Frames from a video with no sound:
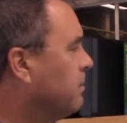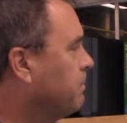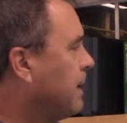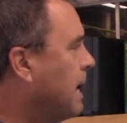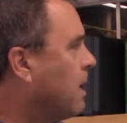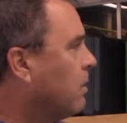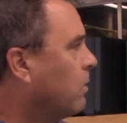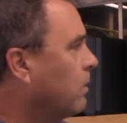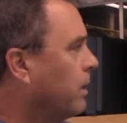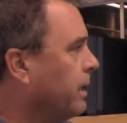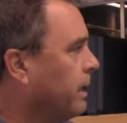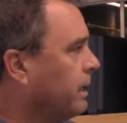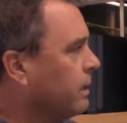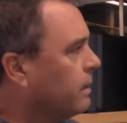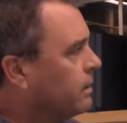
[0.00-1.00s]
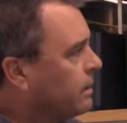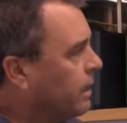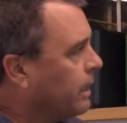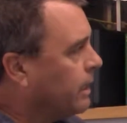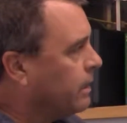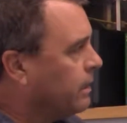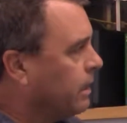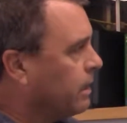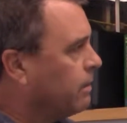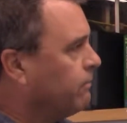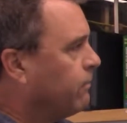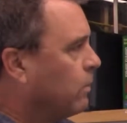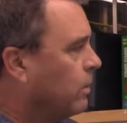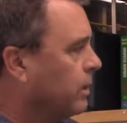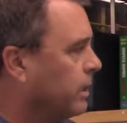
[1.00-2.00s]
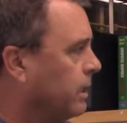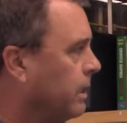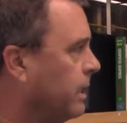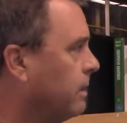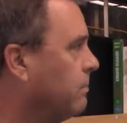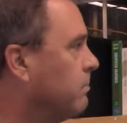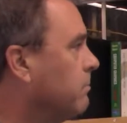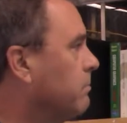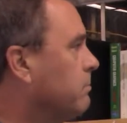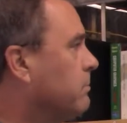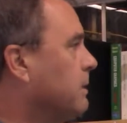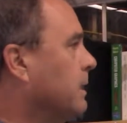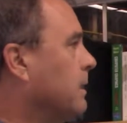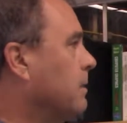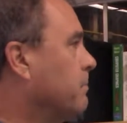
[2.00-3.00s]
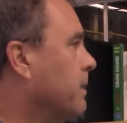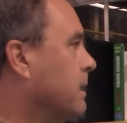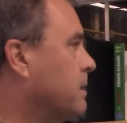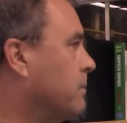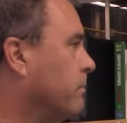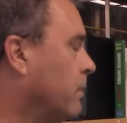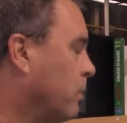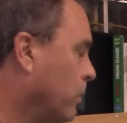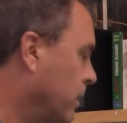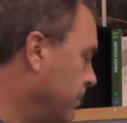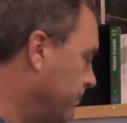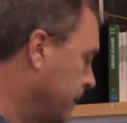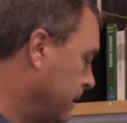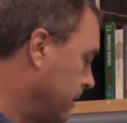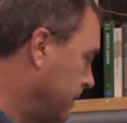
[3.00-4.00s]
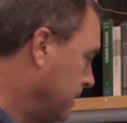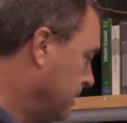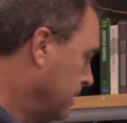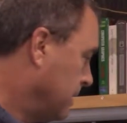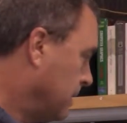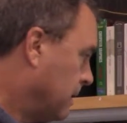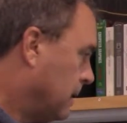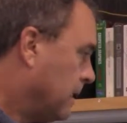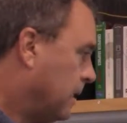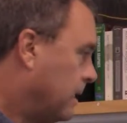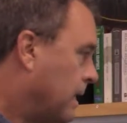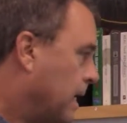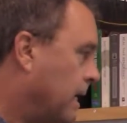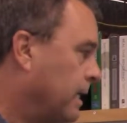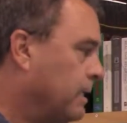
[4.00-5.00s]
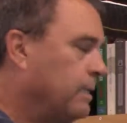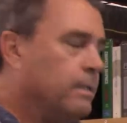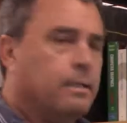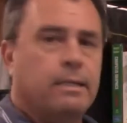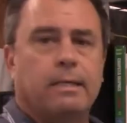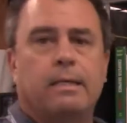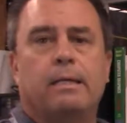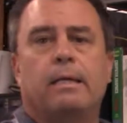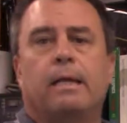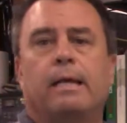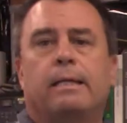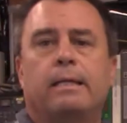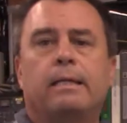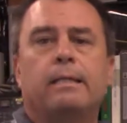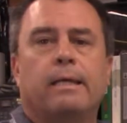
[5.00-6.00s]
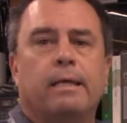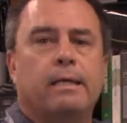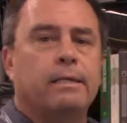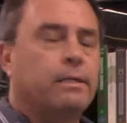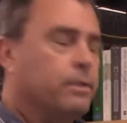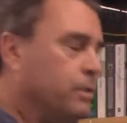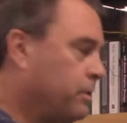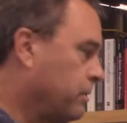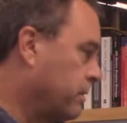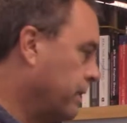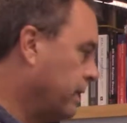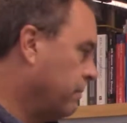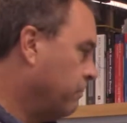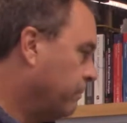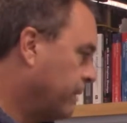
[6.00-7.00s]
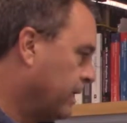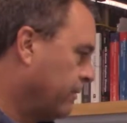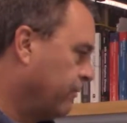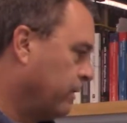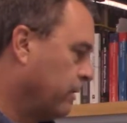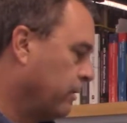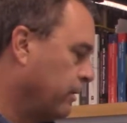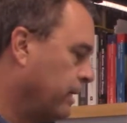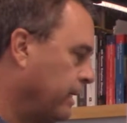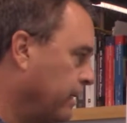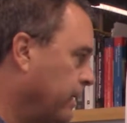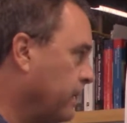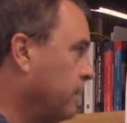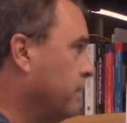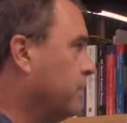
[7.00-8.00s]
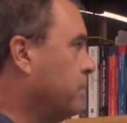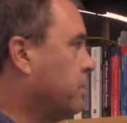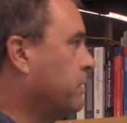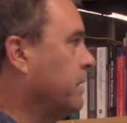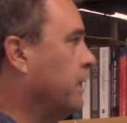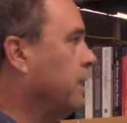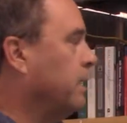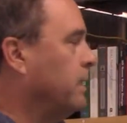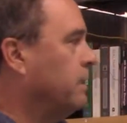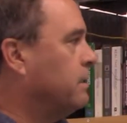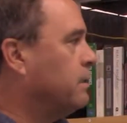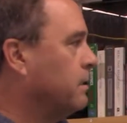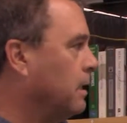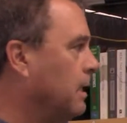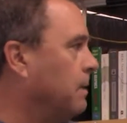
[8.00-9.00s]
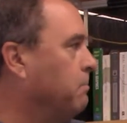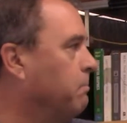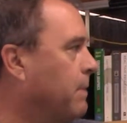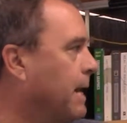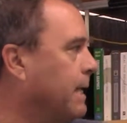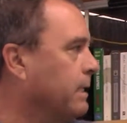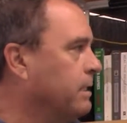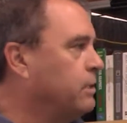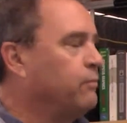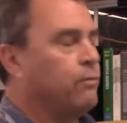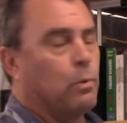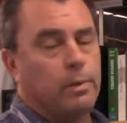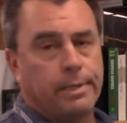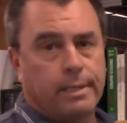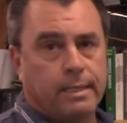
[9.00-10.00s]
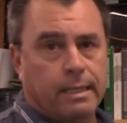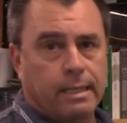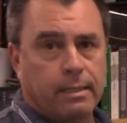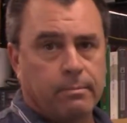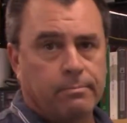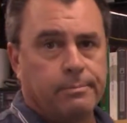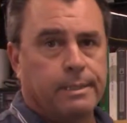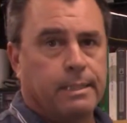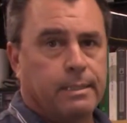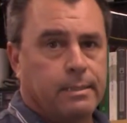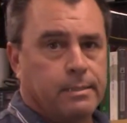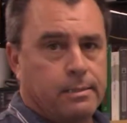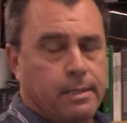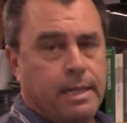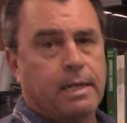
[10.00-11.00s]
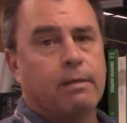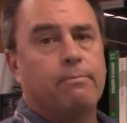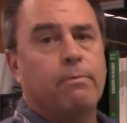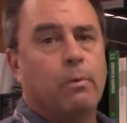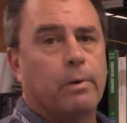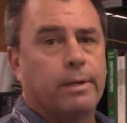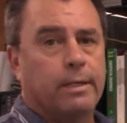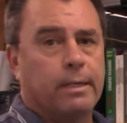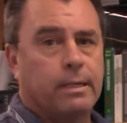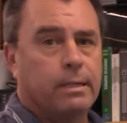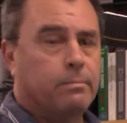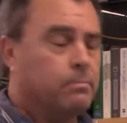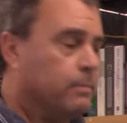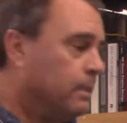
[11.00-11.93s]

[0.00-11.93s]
powering a neg48 piece of equipment. And in the industry, if you're in the industry, it is not minus 48, it is neg48.